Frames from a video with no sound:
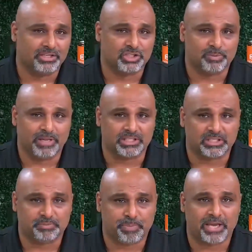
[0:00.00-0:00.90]
to be
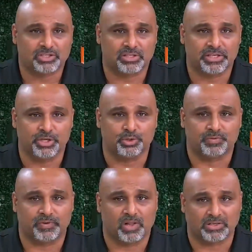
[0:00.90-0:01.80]
especially
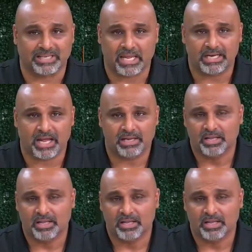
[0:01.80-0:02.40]
useful on canines